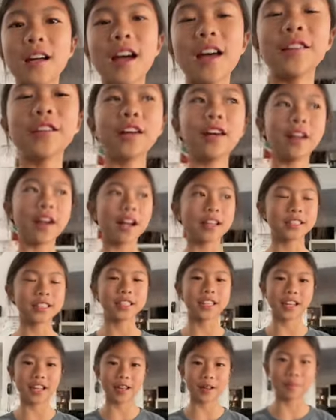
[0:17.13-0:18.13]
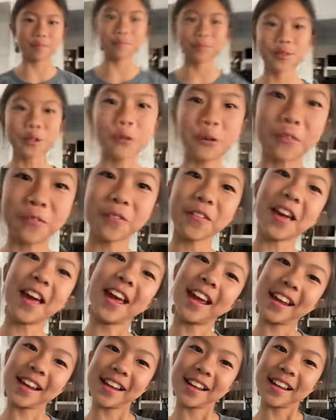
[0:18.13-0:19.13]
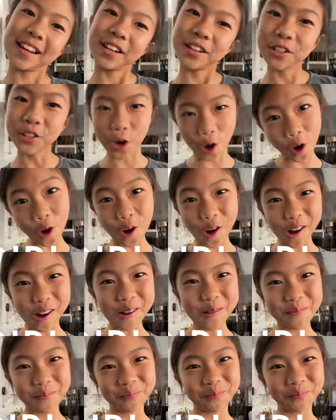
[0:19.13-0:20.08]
and then I see him with a girl